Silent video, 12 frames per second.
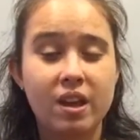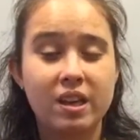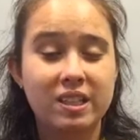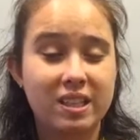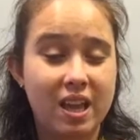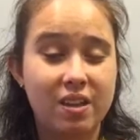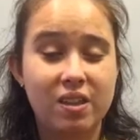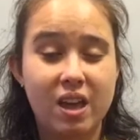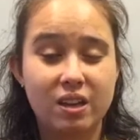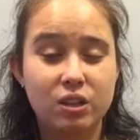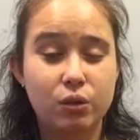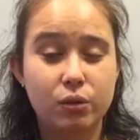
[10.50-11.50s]
say
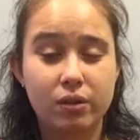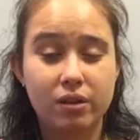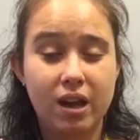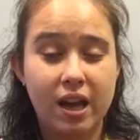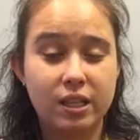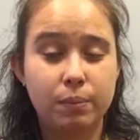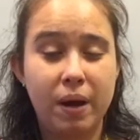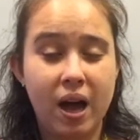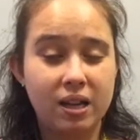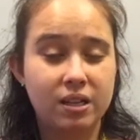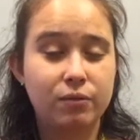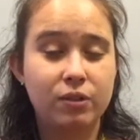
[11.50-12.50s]
that as
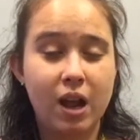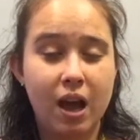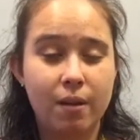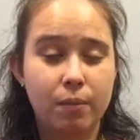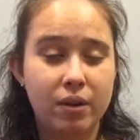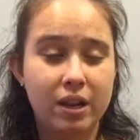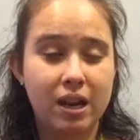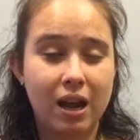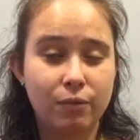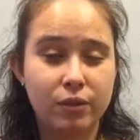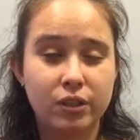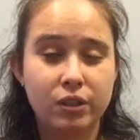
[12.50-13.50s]
part of Library
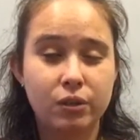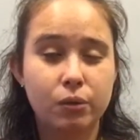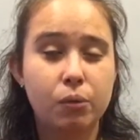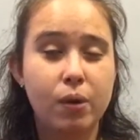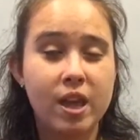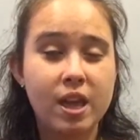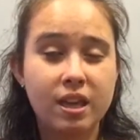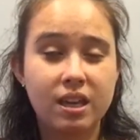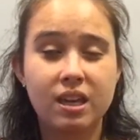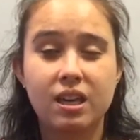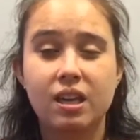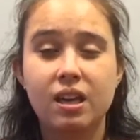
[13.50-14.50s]
Lovers
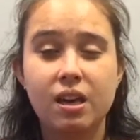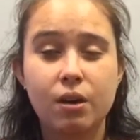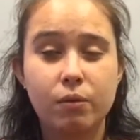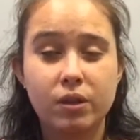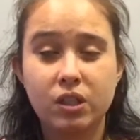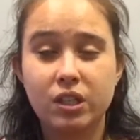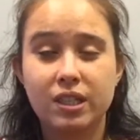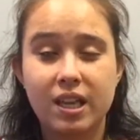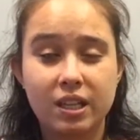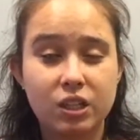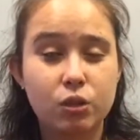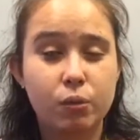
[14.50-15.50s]
Week, which is
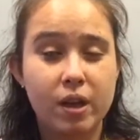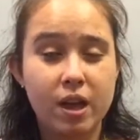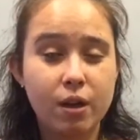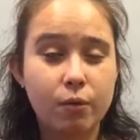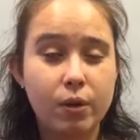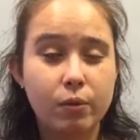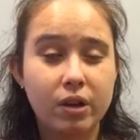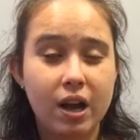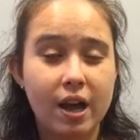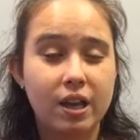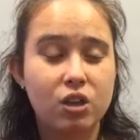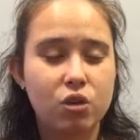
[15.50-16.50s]
next week, we would
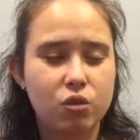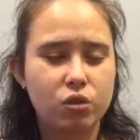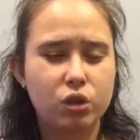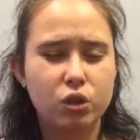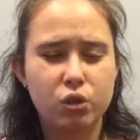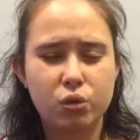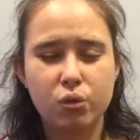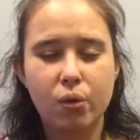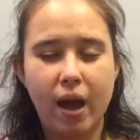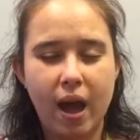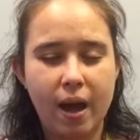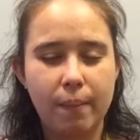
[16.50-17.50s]
like you to
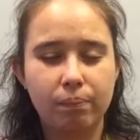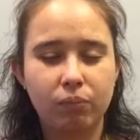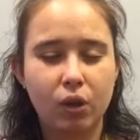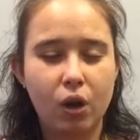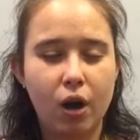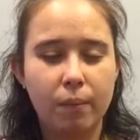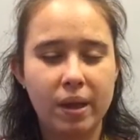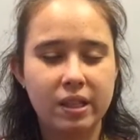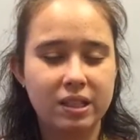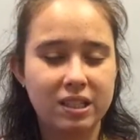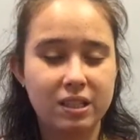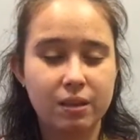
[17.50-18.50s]

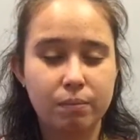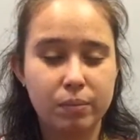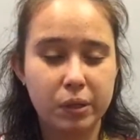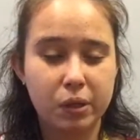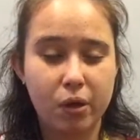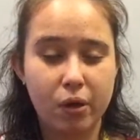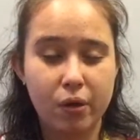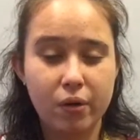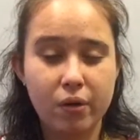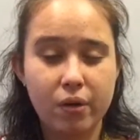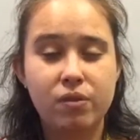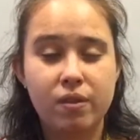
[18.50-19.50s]
comment below
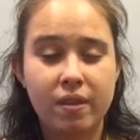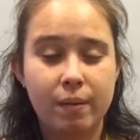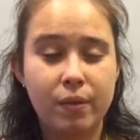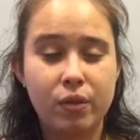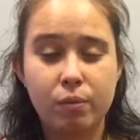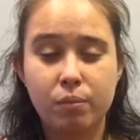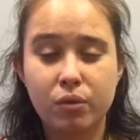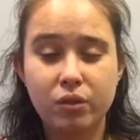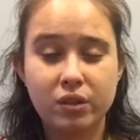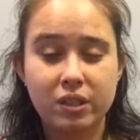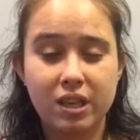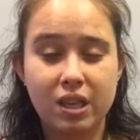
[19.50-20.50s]
some of the
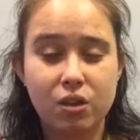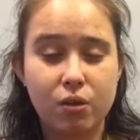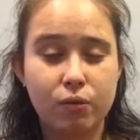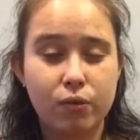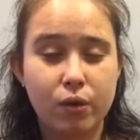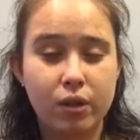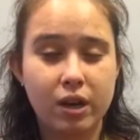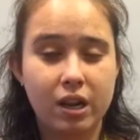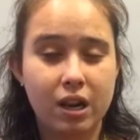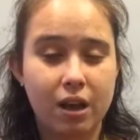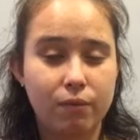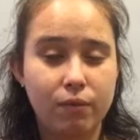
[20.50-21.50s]
books that you've fallen
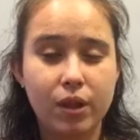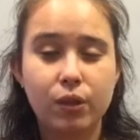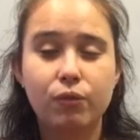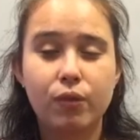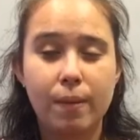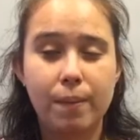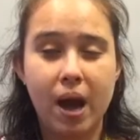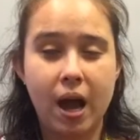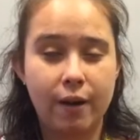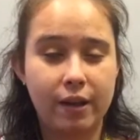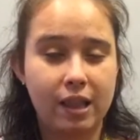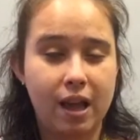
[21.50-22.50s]
in love with from
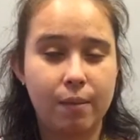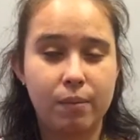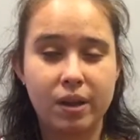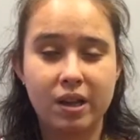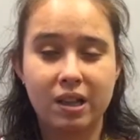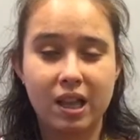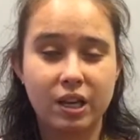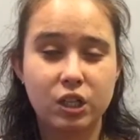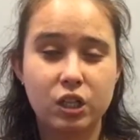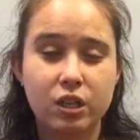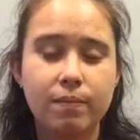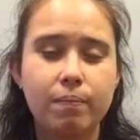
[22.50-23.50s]
our library
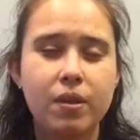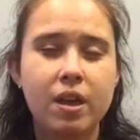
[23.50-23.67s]
collection,